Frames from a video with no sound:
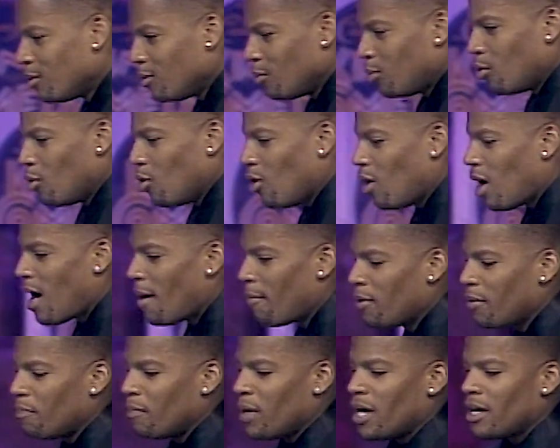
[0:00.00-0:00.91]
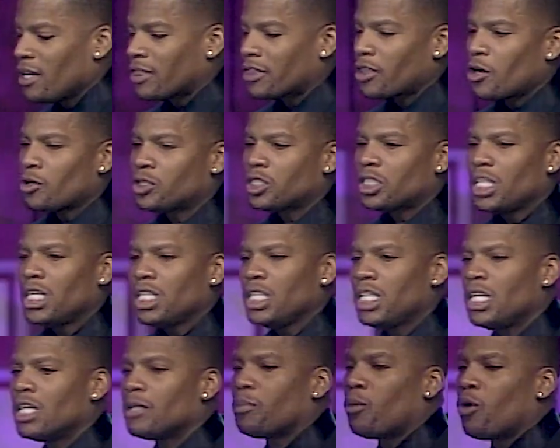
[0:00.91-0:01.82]
Boy, I've been married 13
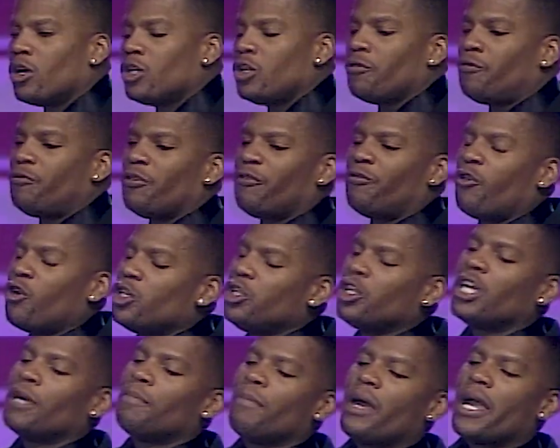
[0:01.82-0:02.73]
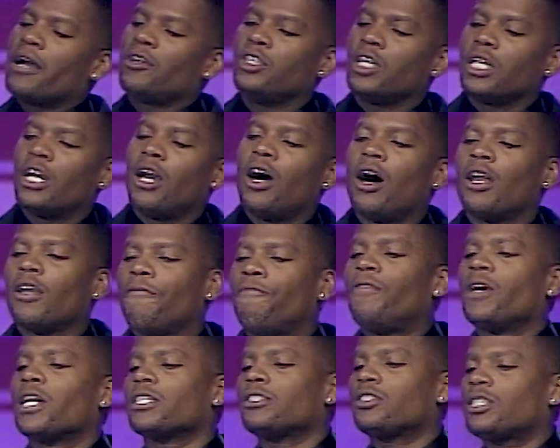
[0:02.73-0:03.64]
years. Boy, before you get married, you get all the
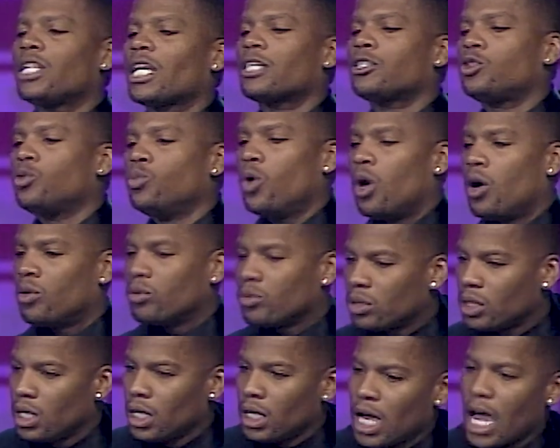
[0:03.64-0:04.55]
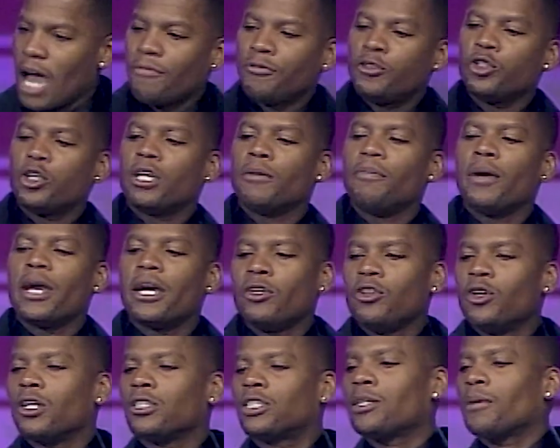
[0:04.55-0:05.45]
fucking sex you want. After you get married,
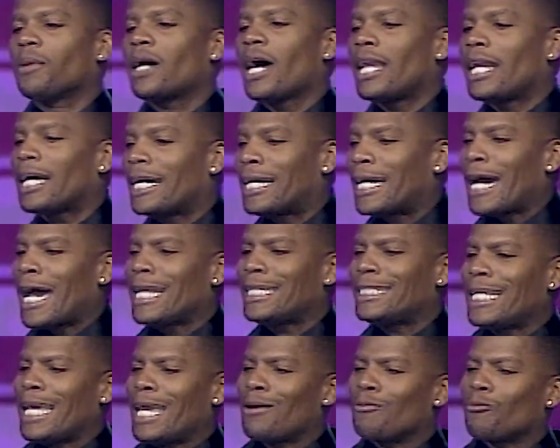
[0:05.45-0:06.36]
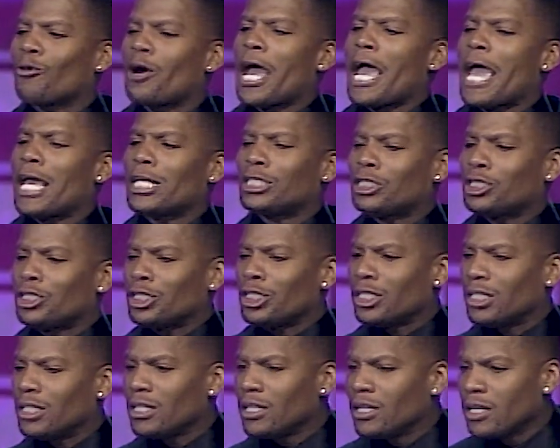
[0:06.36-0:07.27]
you're on some kind of goddamn ration.
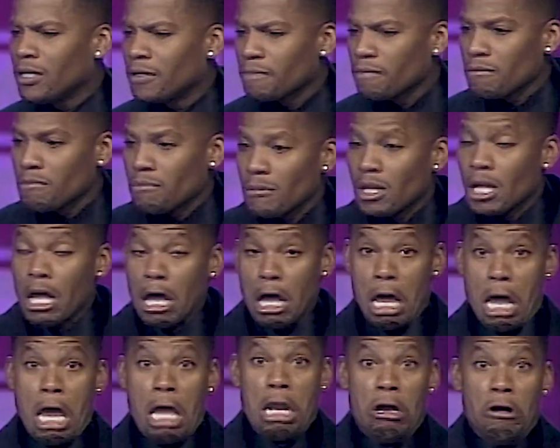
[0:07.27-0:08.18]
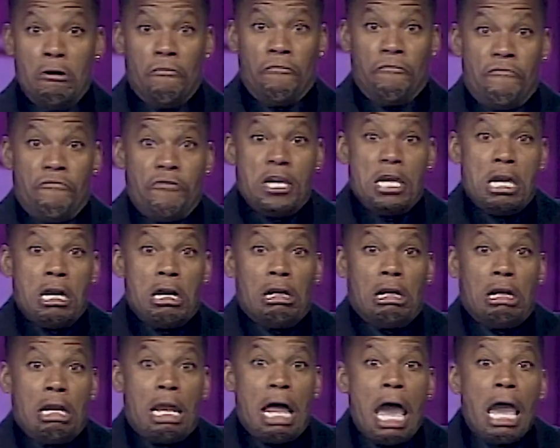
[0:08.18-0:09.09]
I don't feel
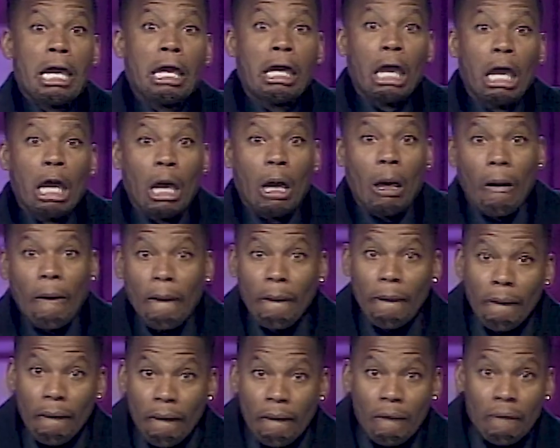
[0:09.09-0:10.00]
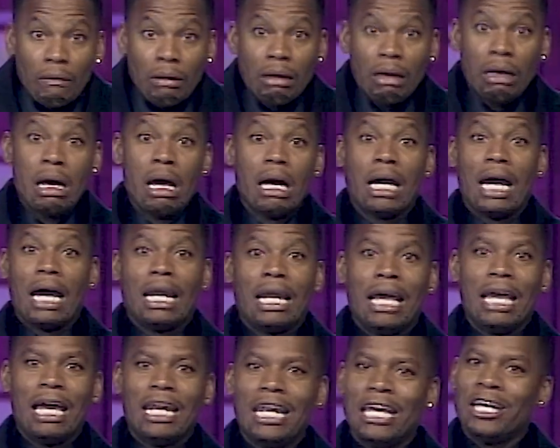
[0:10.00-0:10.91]
like it. I got a
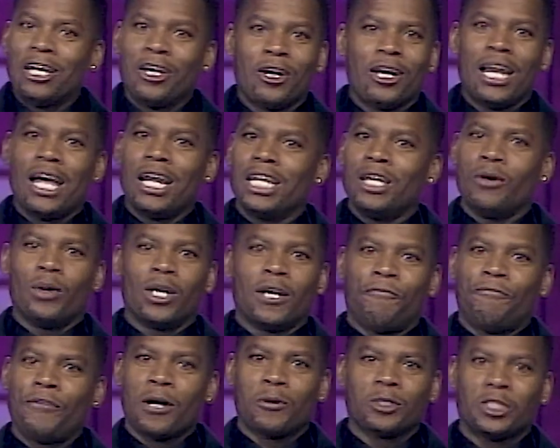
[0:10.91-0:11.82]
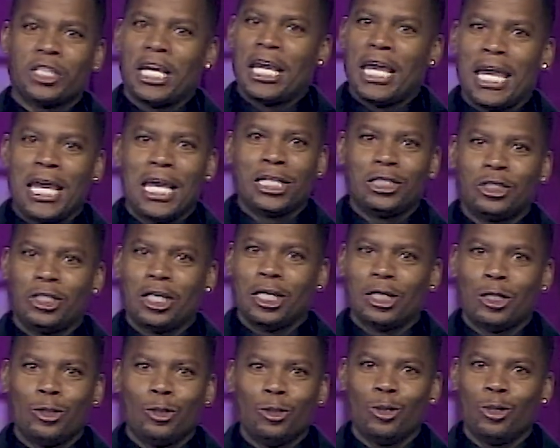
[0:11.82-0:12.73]
headache, girl. I don't even want to fuck with your head, shit.
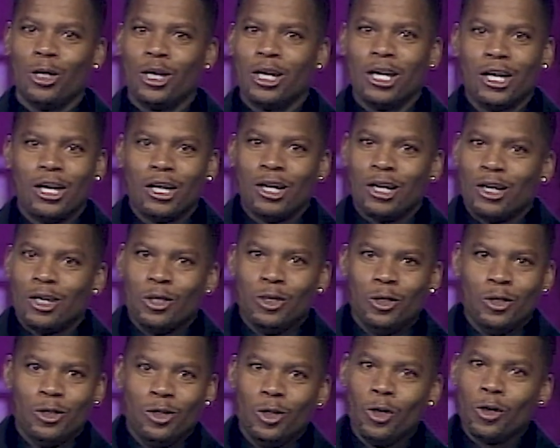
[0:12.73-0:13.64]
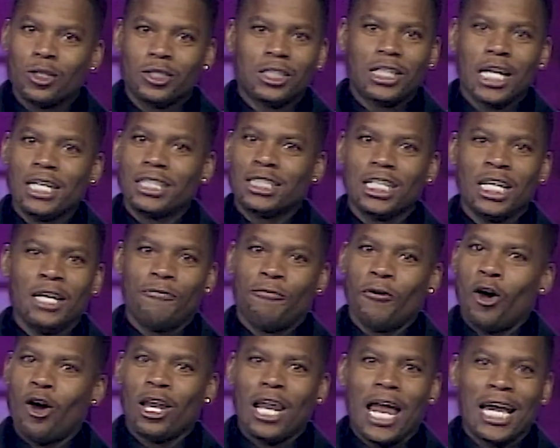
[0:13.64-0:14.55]
You can stay asleep for
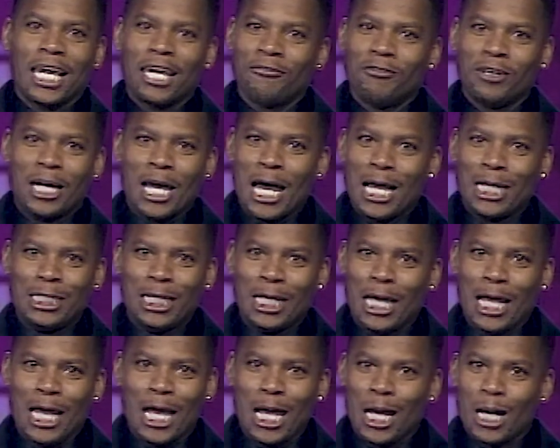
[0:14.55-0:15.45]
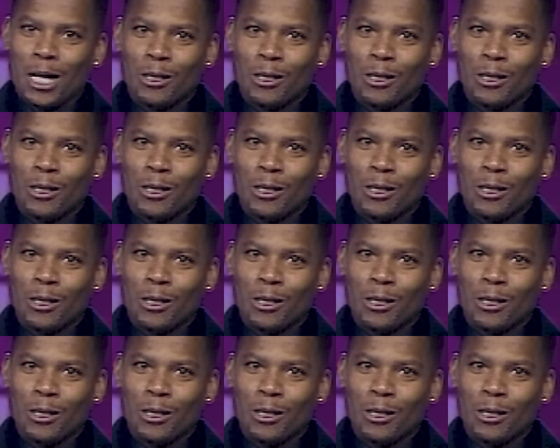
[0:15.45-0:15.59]
all I give a goddamn.